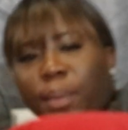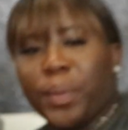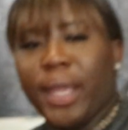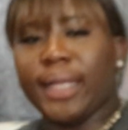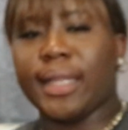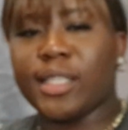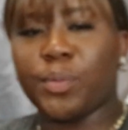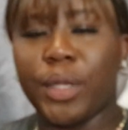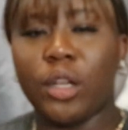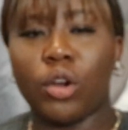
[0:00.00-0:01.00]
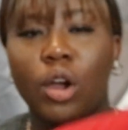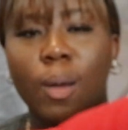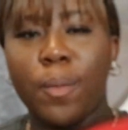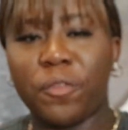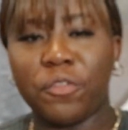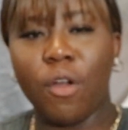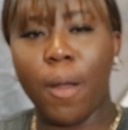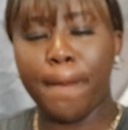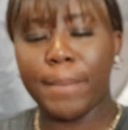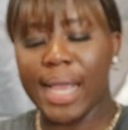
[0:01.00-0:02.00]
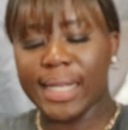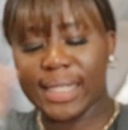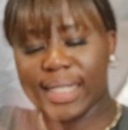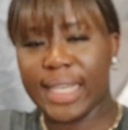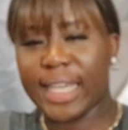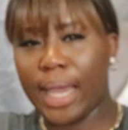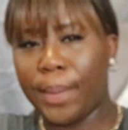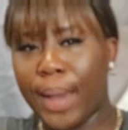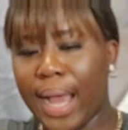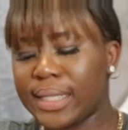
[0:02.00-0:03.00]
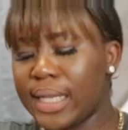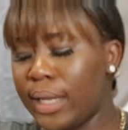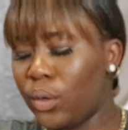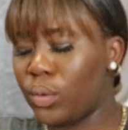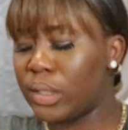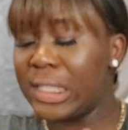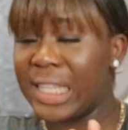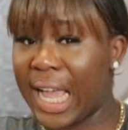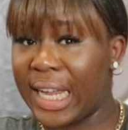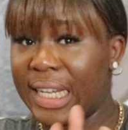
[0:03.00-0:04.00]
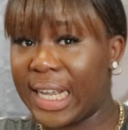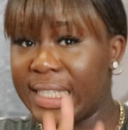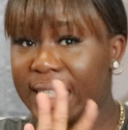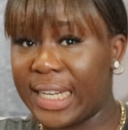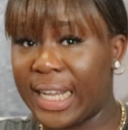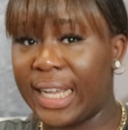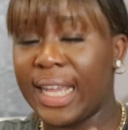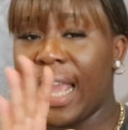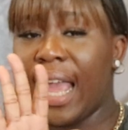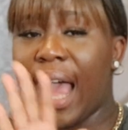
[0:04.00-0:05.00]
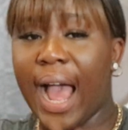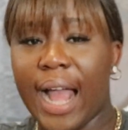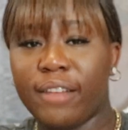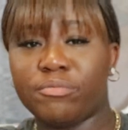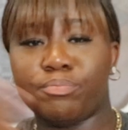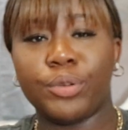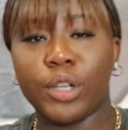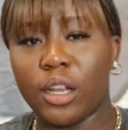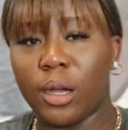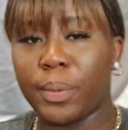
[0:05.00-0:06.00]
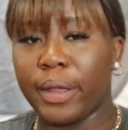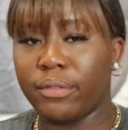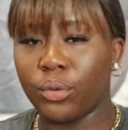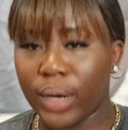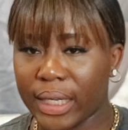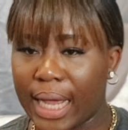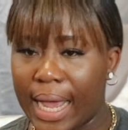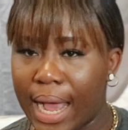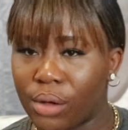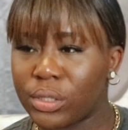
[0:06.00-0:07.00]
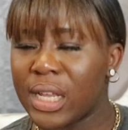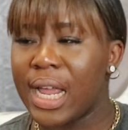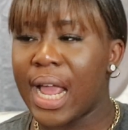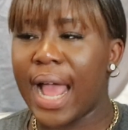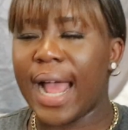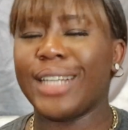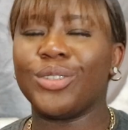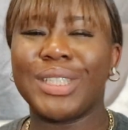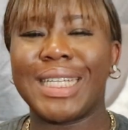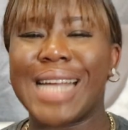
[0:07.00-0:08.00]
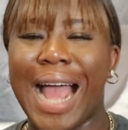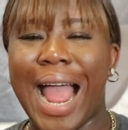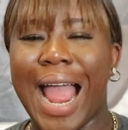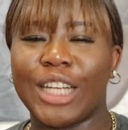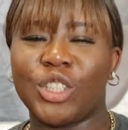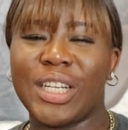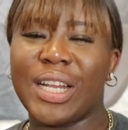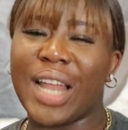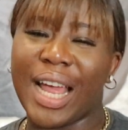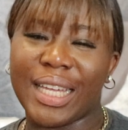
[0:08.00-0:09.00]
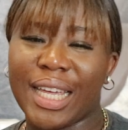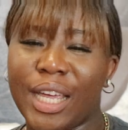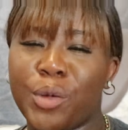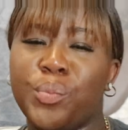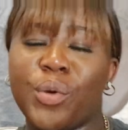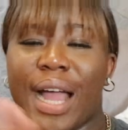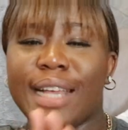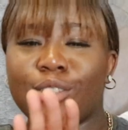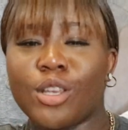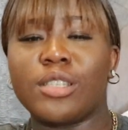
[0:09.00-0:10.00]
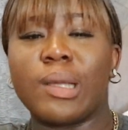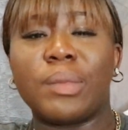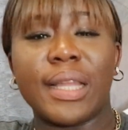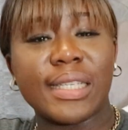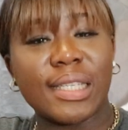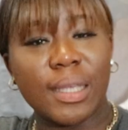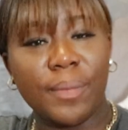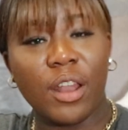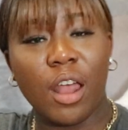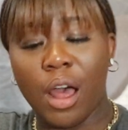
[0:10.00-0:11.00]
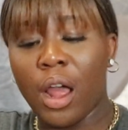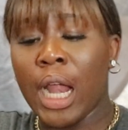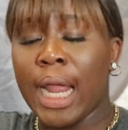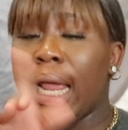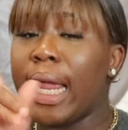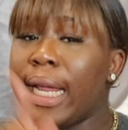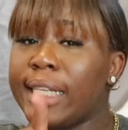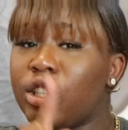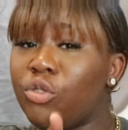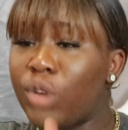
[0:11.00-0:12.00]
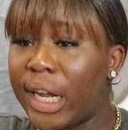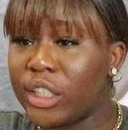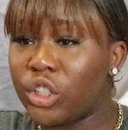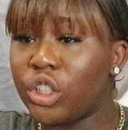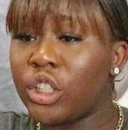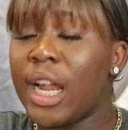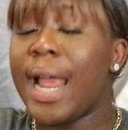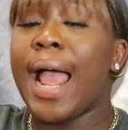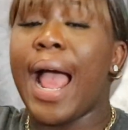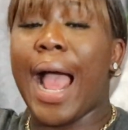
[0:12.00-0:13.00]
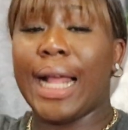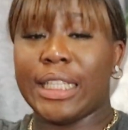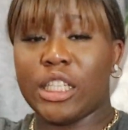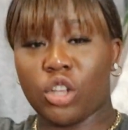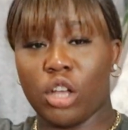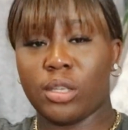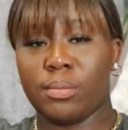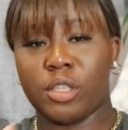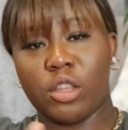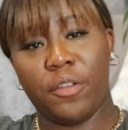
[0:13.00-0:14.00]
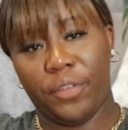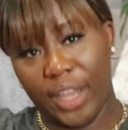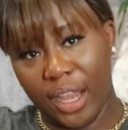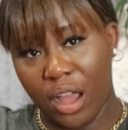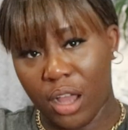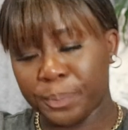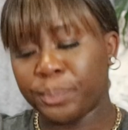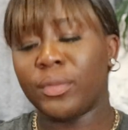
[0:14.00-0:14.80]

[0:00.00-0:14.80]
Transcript: i picked this pillow up from tk maxx and it was 9.99 i've put it up everywhere in the house i don't think i actually like it but i saw something similar in the range and it's got some stuff here